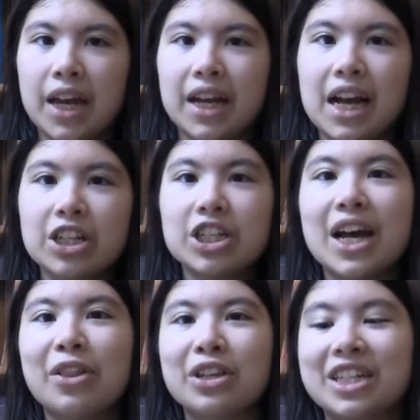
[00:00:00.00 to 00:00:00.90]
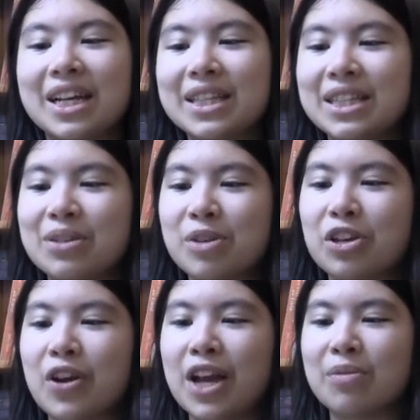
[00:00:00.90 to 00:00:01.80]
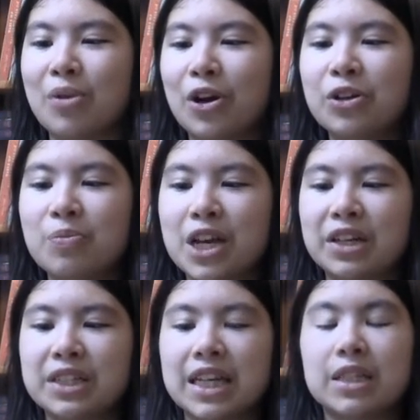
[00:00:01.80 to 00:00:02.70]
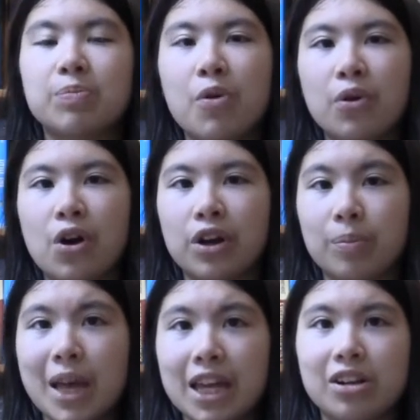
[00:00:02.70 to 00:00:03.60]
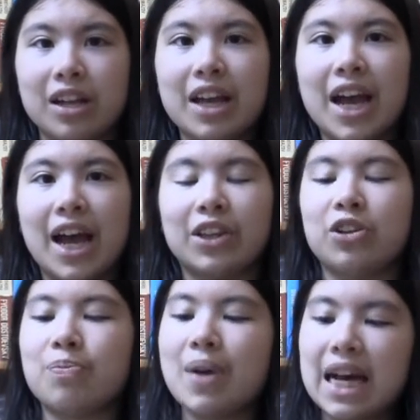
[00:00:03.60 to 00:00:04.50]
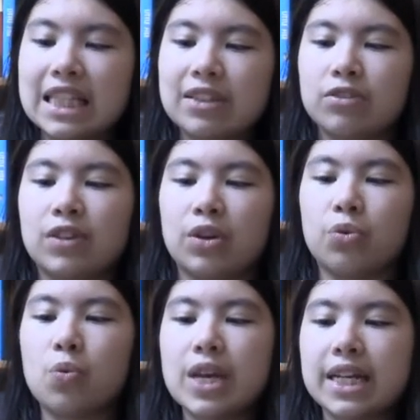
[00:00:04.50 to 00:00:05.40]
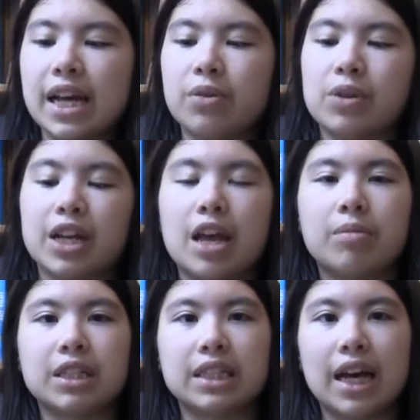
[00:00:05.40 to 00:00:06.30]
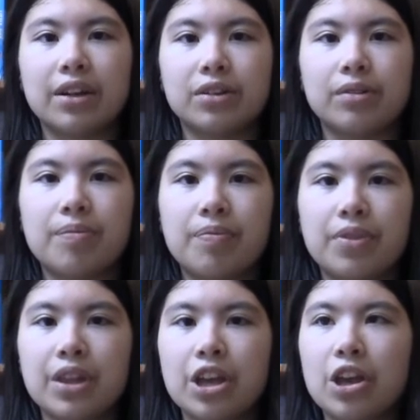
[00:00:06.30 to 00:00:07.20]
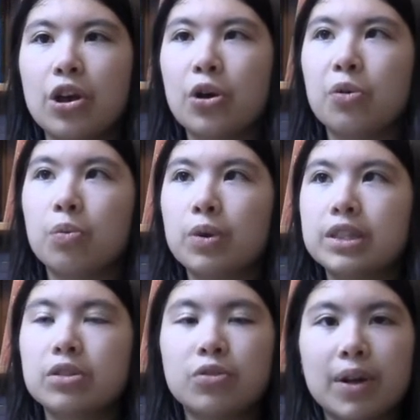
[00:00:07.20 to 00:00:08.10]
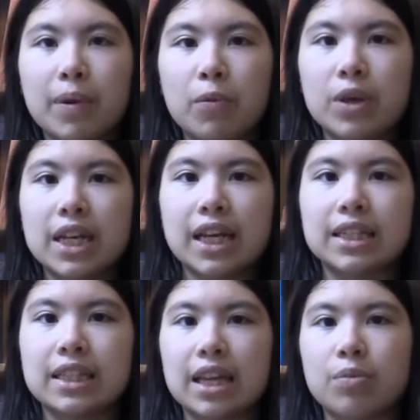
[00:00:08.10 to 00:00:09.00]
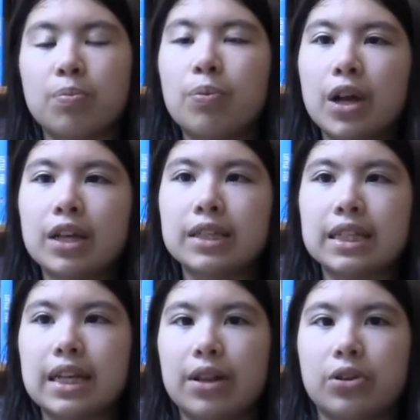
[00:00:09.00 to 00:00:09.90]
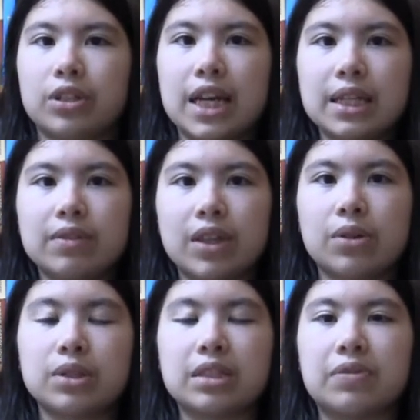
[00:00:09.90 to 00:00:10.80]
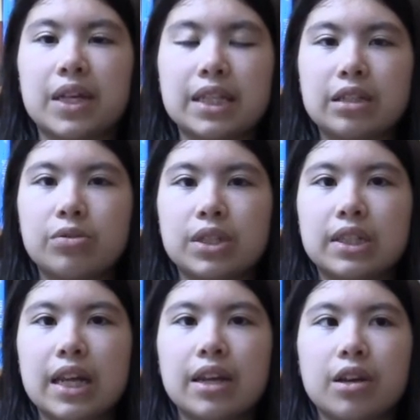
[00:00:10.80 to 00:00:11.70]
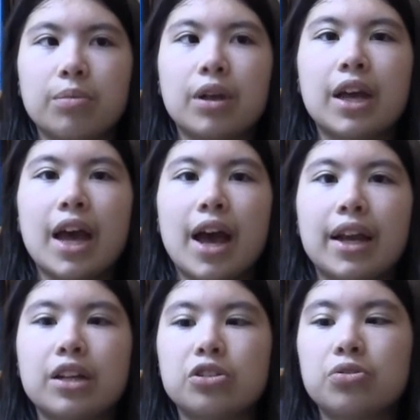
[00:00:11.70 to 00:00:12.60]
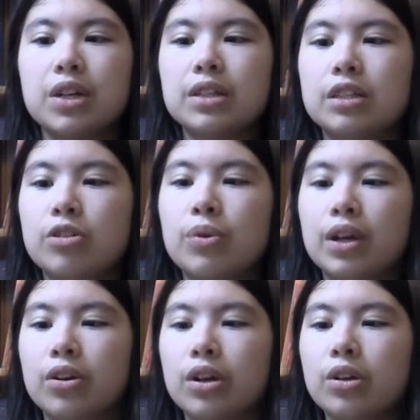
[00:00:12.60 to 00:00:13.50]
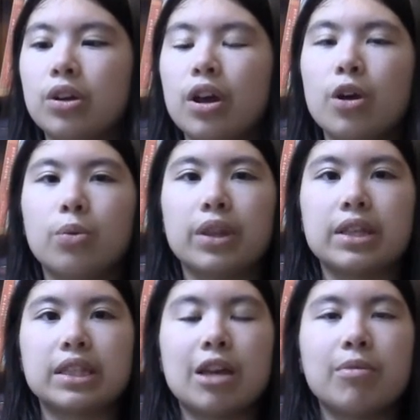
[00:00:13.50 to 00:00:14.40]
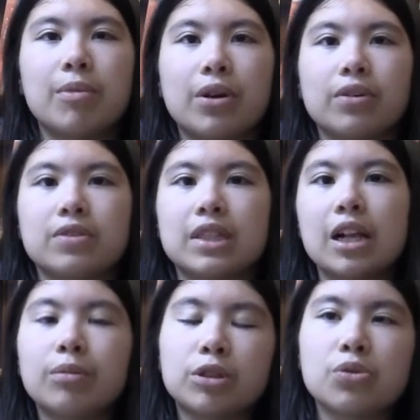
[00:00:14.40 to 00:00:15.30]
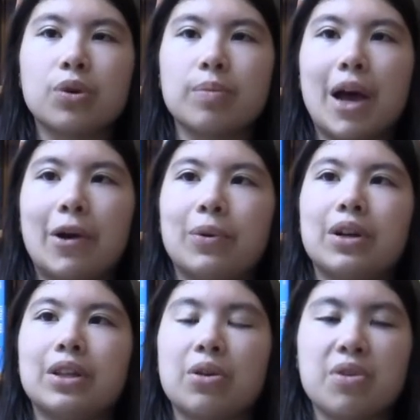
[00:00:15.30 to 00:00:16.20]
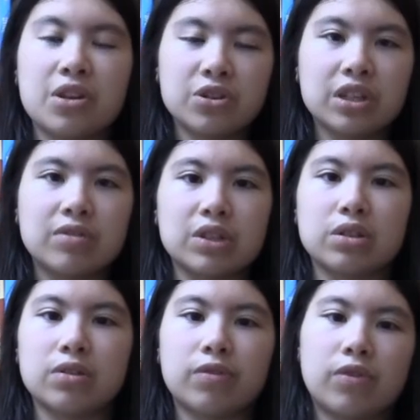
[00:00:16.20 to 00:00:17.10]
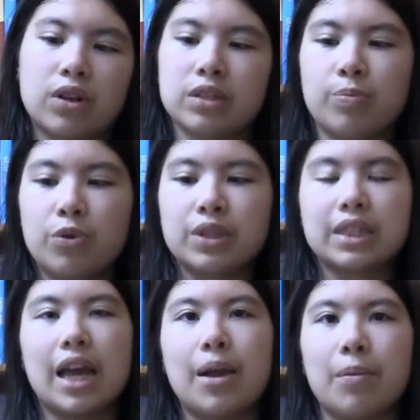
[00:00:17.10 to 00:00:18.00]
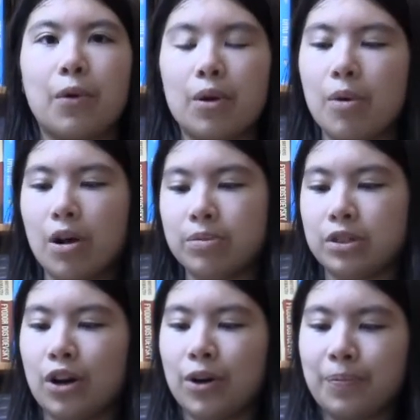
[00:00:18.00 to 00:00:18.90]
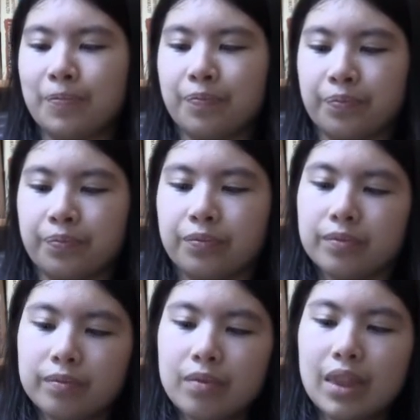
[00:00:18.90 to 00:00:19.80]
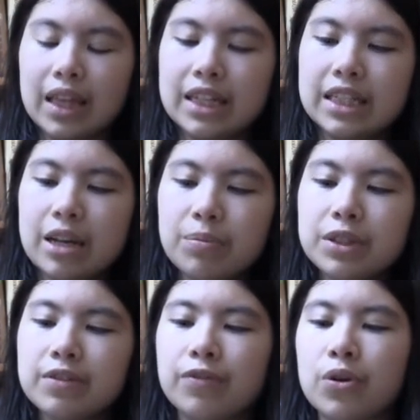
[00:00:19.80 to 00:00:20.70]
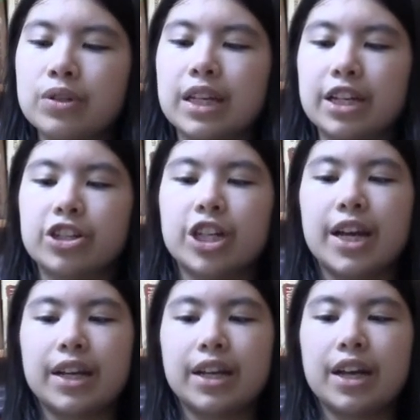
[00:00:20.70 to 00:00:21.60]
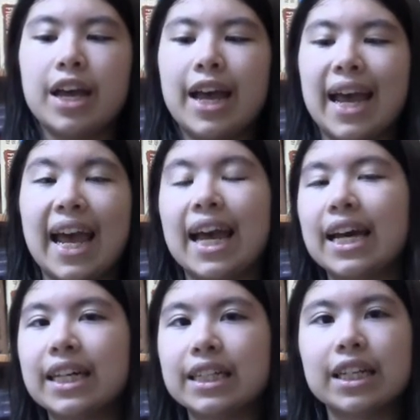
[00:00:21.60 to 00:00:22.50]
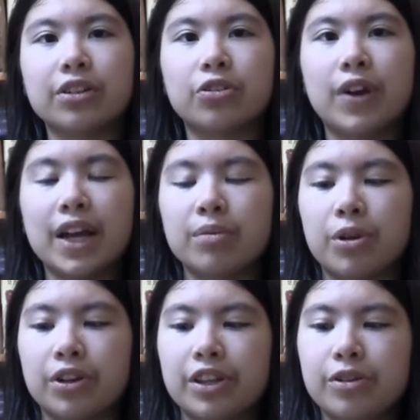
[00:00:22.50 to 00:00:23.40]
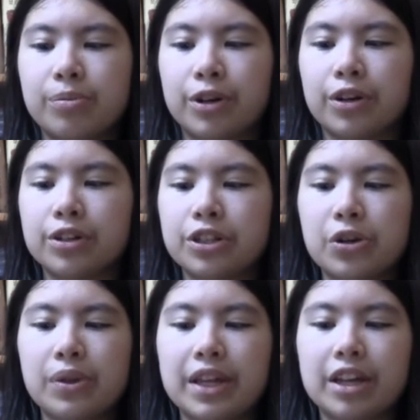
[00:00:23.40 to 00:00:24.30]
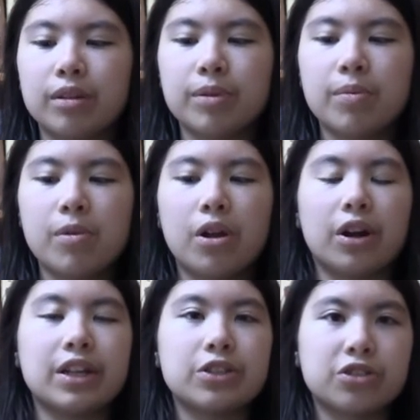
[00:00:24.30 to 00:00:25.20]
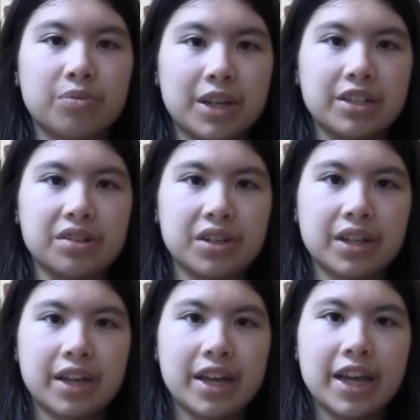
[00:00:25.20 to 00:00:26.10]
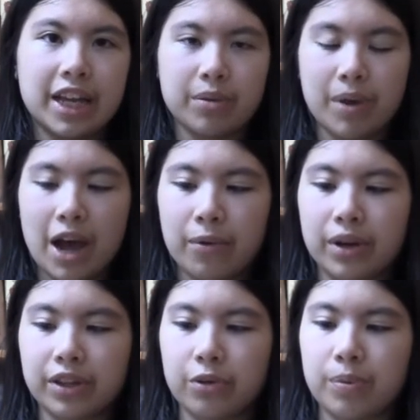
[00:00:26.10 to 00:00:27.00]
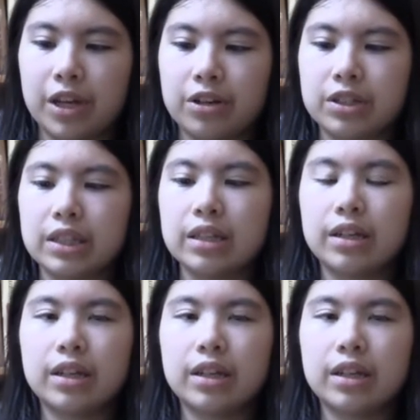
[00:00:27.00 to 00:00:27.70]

And I actually had the chance to meet Craig and Mark because I spoke on a panel at their massive event, We Day, when it came to Seattle. What's so great about We Day is that it brings together tens of thousands of kids into a stadium, and it treats doing good with the same amount of celebratory power that we usually reserve for a sports game or a pop star. Examples of folks like Shannon, Anne, and Craig and Mark Kielburger show that young people are instrumental in empowering their peers.